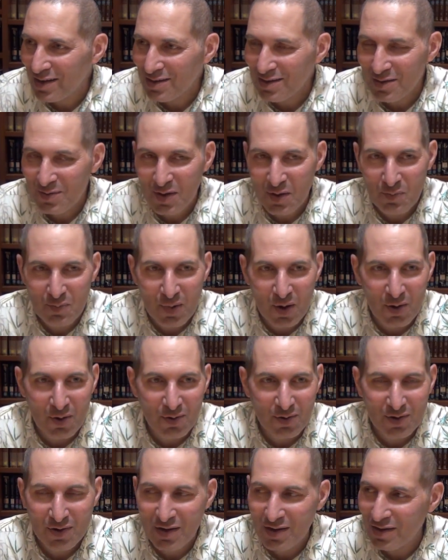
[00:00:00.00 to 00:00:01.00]
It's like a
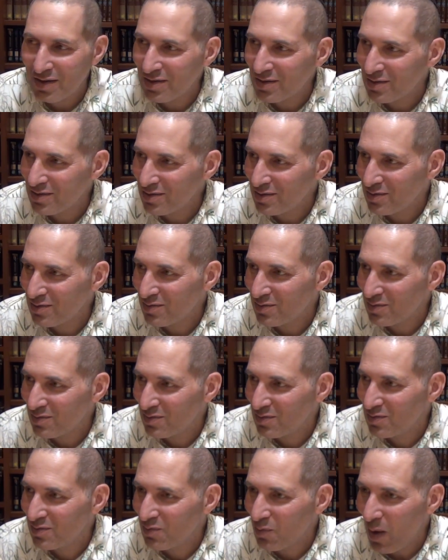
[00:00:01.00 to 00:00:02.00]
boat and a
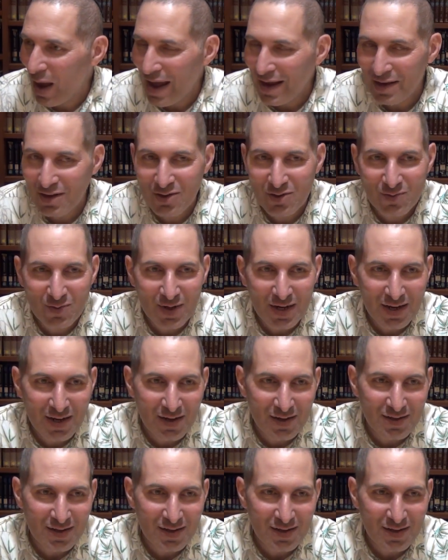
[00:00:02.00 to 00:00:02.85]
wagon to whatever.